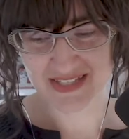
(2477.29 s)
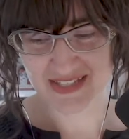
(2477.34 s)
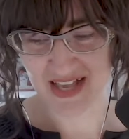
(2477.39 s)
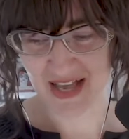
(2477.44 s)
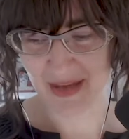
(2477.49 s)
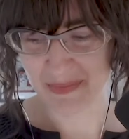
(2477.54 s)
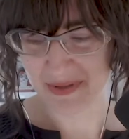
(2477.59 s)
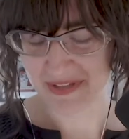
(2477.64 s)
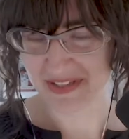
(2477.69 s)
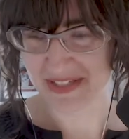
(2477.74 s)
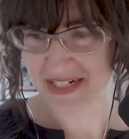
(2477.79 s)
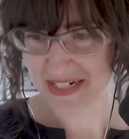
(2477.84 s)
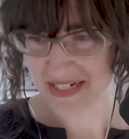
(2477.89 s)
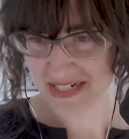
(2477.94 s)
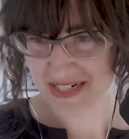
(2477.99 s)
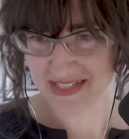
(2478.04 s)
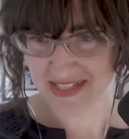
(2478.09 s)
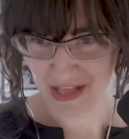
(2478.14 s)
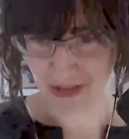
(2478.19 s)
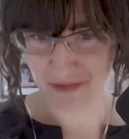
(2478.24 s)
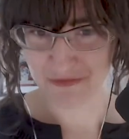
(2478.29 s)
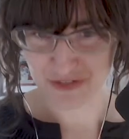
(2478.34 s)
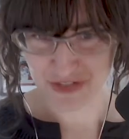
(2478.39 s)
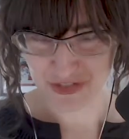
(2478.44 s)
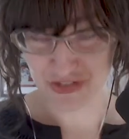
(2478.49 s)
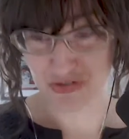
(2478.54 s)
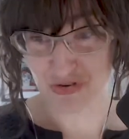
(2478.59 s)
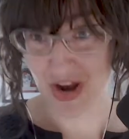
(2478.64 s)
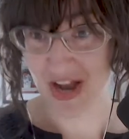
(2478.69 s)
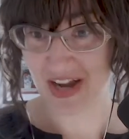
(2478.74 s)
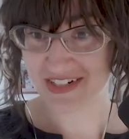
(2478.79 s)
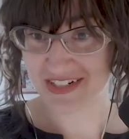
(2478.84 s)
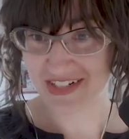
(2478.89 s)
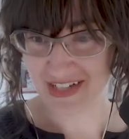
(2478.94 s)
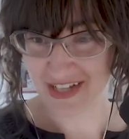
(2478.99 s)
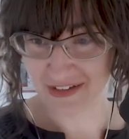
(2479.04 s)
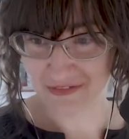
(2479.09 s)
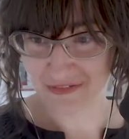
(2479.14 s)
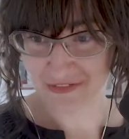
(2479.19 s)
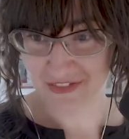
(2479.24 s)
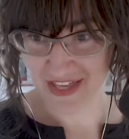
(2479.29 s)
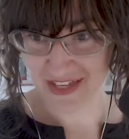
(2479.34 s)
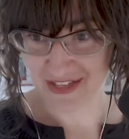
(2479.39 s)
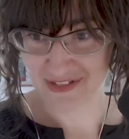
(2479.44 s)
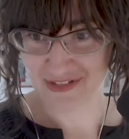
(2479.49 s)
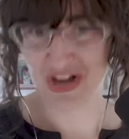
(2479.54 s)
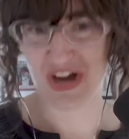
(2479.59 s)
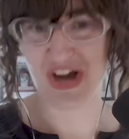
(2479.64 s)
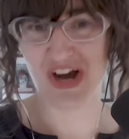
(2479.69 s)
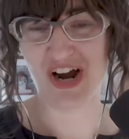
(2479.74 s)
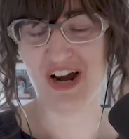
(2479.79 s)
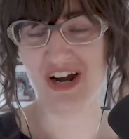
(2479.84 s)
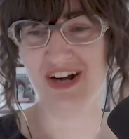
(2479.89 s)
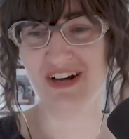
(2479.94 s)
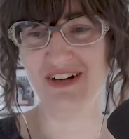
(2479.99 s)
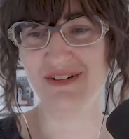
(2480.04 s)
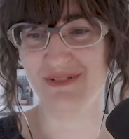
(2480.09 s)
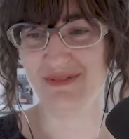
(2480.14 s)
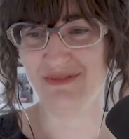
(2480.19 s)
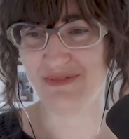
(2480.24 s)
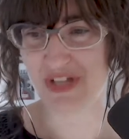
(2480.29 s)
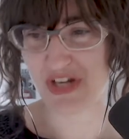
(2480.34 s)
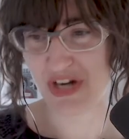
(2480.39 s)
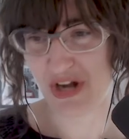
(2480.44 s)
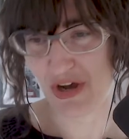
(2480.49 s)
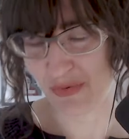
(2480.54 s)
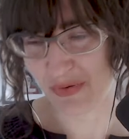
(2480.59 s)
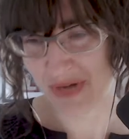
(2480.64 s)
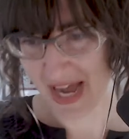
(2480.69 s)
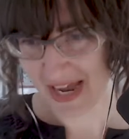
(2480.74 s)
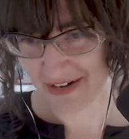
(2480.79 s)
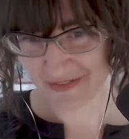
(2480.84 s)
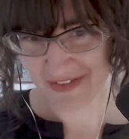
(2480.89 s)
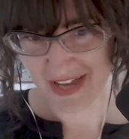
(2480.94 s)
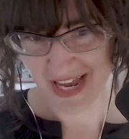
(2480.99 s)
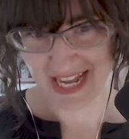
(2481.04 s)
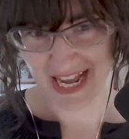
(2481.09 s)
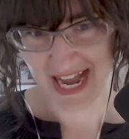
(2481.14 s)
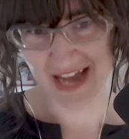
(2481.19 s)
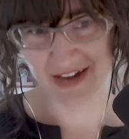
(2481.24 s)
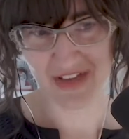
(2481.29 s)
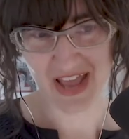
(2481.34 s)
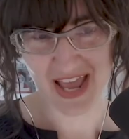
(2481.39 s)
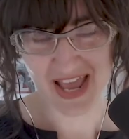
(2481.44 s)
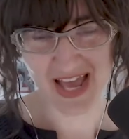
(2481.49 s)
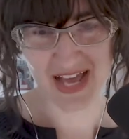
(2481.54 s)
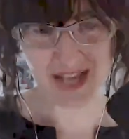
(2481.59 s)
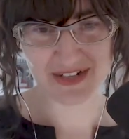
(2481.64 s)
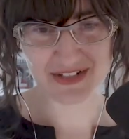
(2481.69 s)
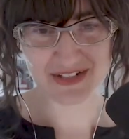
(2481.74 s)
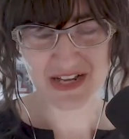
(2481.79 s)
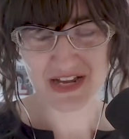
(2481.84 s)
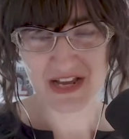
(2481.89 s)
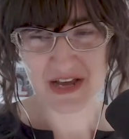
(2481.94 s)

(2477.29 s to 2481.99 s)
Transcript: ability to self-destruct if things are you know kind of getting out of hand